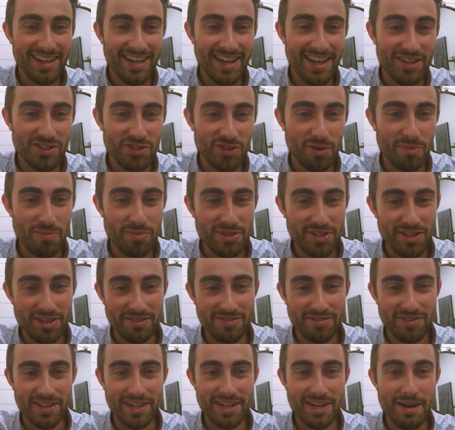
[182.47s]
in terms
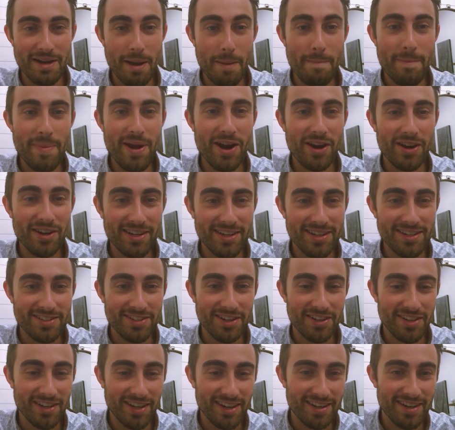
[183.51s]
of Americans
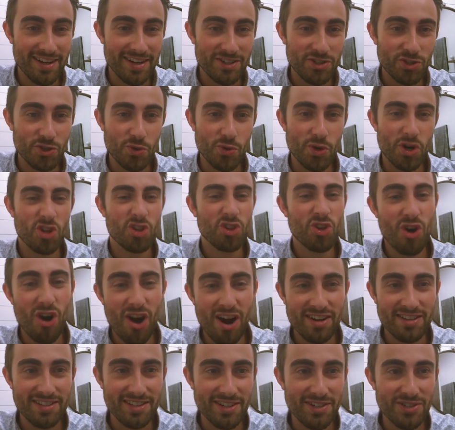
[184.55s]
on the Canucks who are
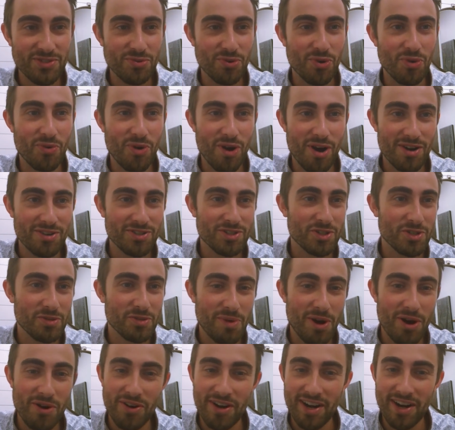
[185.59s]
locked into a roster
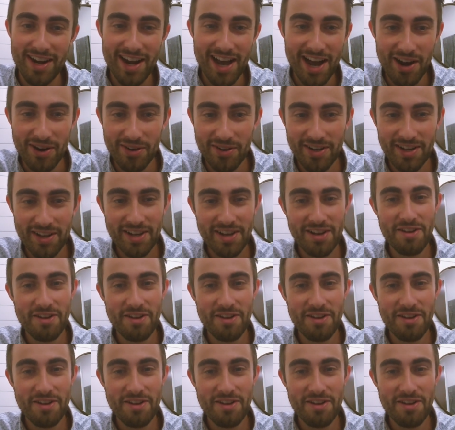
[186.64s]
spot right now,